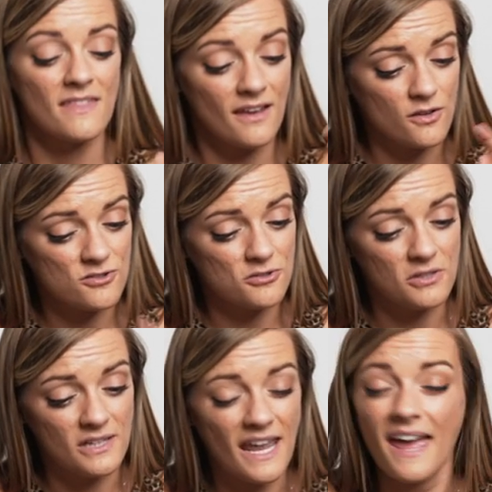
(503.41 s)
They also
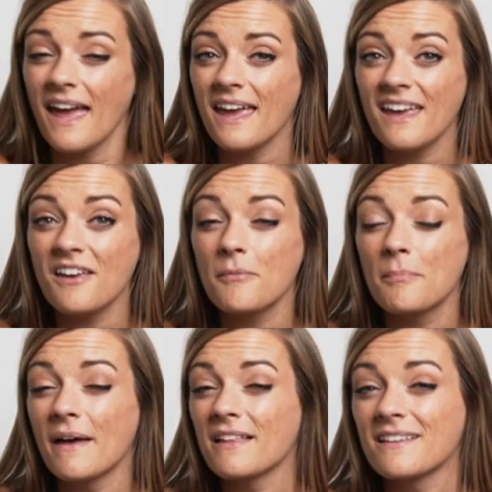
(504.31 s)
need hay,
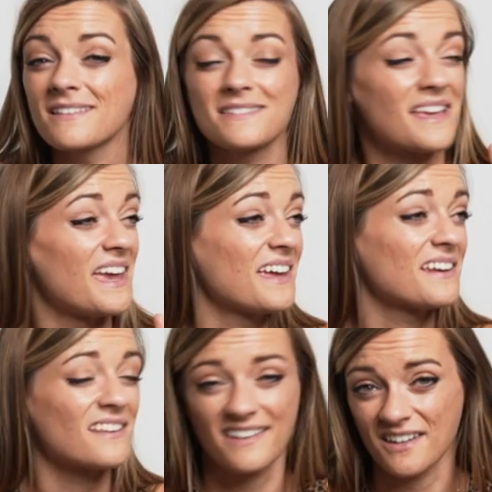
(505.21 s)
pellets,
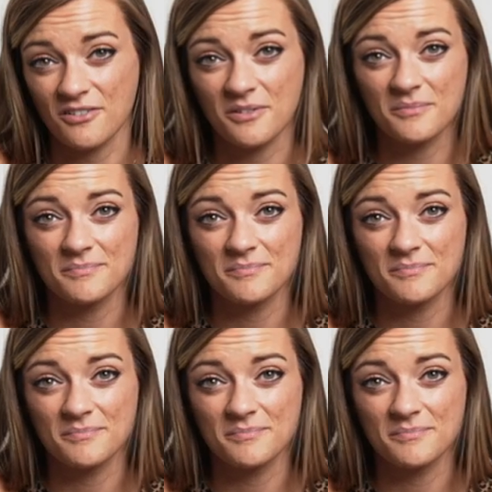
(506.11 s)
and litter.